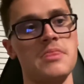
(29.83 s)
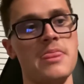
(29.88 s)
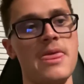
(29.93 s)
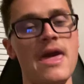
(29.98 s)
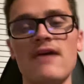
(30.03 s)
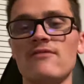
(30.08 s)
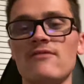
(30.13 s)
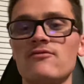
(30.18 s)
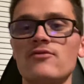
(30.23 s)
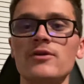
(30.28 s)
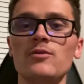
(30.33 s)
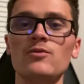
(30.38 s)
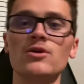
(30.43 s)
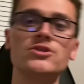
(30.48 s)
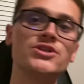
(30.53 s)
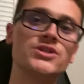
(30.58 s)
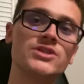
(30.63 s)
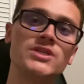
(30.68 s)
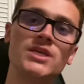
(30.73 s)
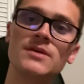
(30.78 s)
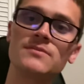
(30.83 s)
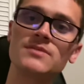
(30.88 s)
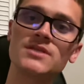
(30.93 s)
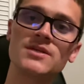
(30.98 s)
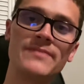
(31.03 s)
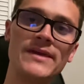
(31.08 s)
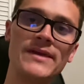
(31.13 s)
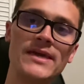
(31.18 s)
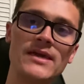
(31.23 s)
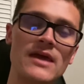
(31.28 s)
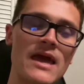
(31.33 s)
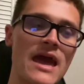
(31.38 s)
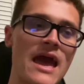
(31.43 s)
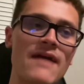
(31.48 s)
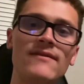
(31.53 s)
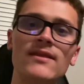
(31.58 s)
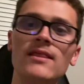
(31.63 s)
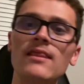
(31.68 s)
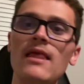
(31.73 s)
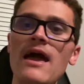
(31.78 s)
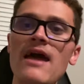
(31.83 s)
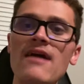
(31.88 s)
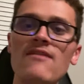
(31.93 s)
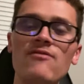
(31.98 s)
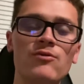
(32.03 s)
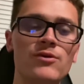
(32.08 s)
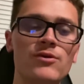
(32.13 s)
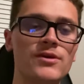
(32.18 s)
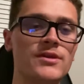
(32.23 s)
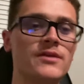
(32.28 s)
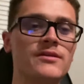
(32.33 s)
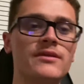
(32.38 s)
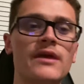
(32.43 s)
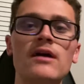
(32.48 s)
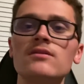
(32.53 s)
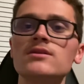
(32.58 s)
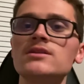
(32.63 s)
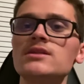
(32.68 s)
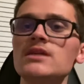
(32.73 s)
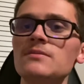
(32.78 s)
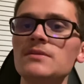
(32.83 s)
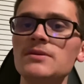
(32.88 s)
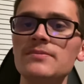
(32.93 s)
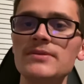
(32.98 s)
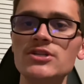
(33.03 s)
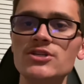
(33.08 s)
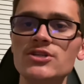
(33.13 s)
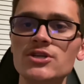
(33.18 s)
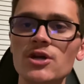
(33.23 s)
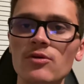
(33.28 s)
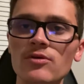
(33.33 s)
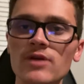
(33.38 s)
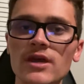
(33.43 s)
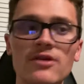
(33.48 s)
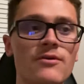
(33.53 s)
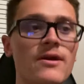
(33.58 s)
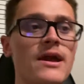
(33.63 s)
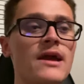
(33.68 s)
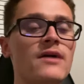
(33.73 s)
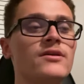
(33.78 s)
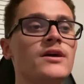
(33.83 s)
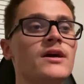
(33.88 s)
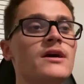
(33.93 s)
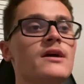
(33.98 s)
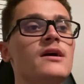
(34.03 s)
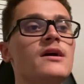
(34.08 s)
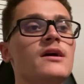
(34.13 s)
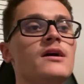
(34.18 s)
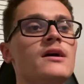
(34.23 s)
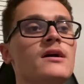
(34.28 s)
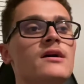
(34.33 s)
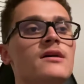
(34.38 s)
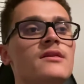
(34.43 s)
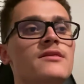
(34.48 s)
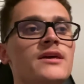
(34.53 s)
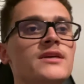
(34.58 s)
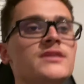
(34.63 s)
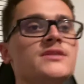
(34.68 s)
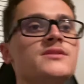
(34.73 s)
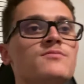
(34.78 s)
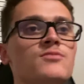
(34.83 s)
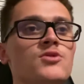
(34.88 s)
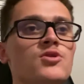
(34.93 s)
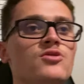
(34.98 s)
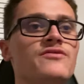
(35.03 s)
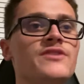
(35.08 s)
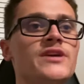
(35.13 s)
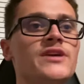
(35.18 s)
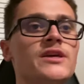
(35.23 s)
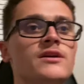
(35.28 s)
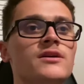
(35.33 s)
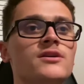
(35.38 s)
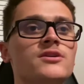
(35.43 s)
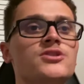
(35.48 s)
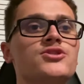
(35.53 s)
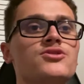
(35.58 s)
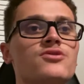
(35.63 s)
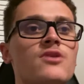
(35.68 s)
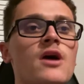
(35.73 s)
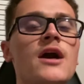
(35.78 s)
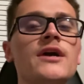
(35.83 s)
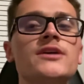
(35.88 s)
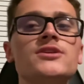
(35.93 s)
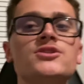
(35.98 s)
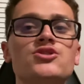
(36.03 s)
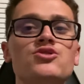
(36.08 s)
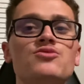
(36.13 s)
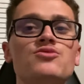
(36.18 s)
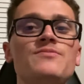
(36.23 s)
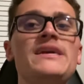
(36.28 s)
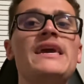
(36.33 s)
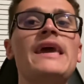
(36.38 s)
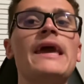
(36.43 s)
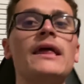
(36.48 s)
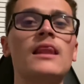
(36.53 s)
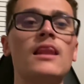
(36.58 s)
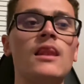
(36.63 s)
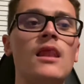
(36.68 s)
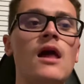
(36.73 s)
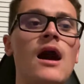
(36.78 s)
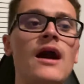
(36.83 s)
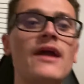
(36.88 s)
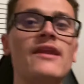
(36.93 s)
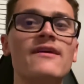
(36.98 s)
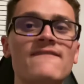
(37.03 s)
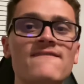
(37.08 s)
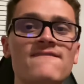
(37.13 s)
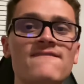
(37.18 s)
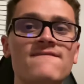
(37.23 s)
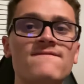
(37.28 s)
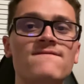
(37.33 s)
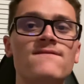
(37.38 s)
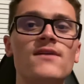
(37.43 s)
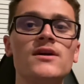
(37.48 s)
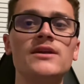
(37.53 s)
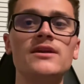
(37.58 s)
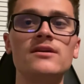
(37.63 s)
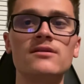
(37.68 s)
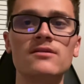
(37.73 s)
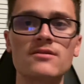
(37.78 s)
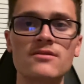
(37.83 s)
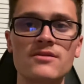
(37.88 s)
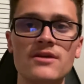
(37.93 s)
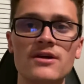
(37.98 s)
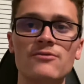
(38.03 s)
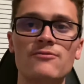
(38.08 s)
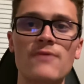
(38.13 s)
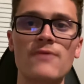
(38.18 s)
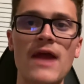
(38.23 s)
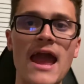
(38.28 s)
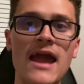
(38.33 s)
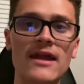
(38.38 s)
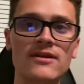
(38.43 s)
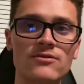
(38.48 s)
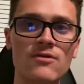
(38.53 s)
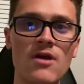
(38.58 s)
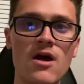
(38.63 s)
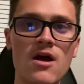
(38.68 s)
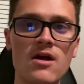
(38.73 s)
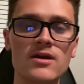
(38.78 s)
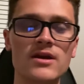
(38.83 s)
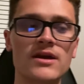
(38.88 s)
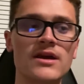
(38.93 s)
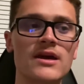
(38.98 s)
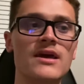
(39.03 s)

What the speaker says: everyone just seems to be having a laugh with it. They all seem to be joking around. This movie tries to be a lot funnier than Ragnarok,